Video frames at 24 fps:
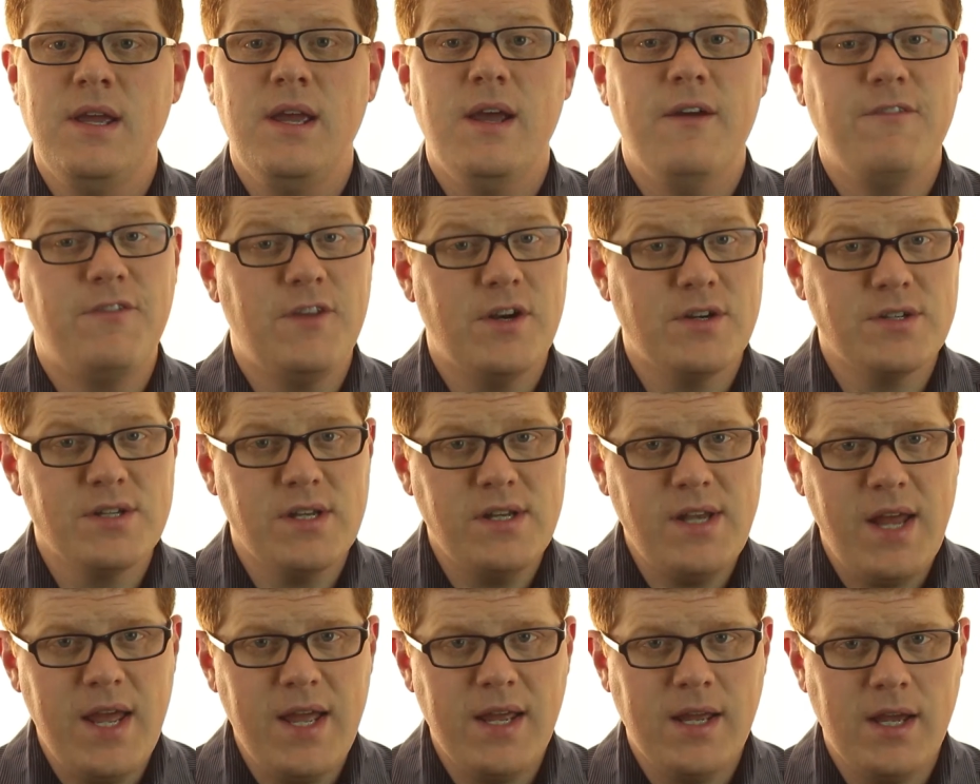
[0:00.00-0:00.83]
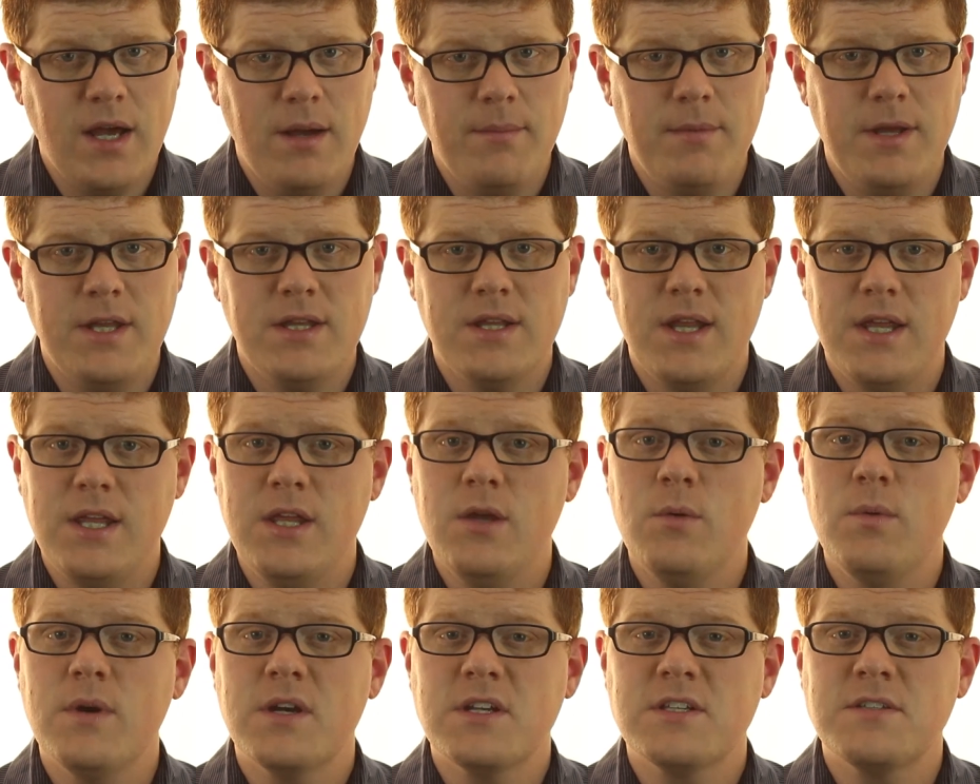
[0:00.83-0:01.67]
If there's a day coming that
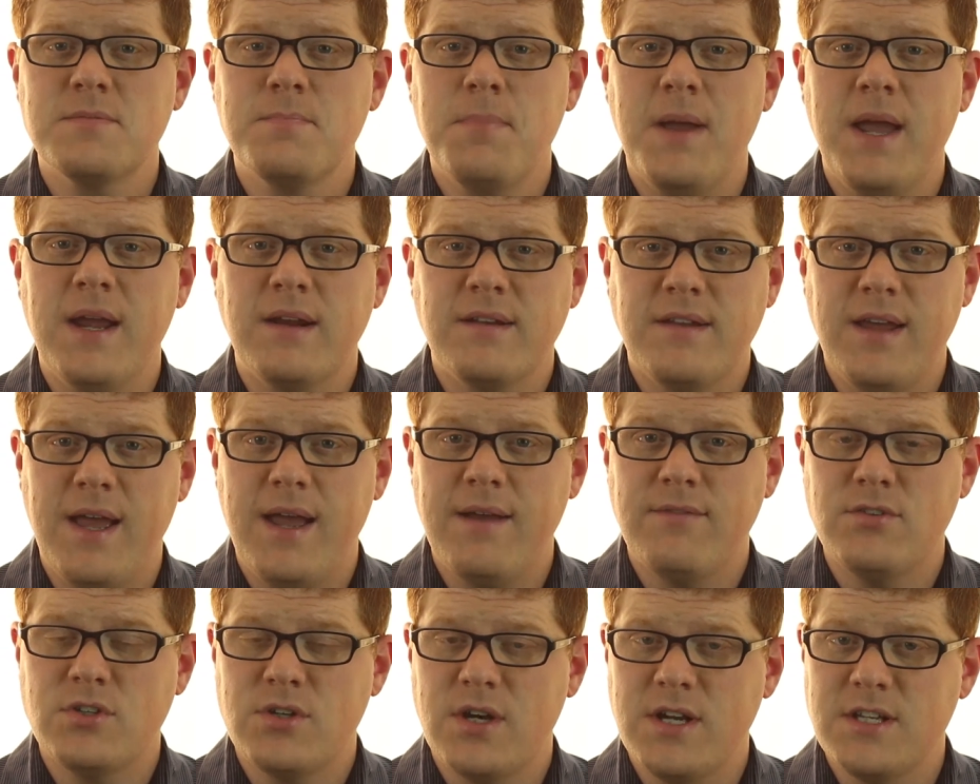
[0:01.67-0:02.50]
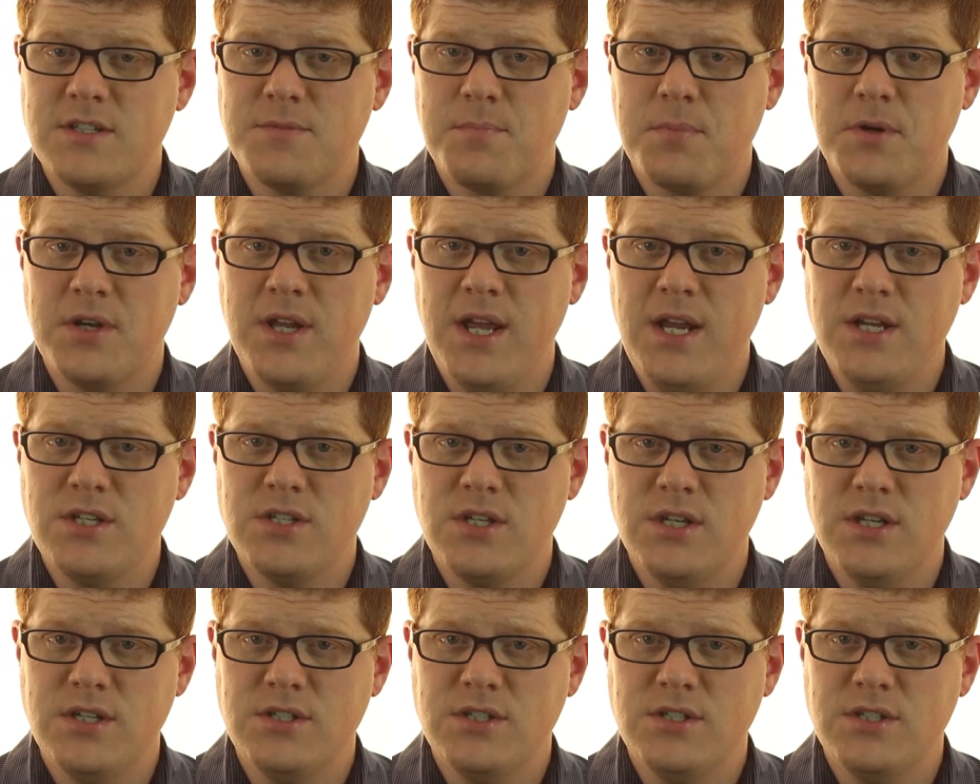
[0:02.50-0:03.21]
you expect to have a transportation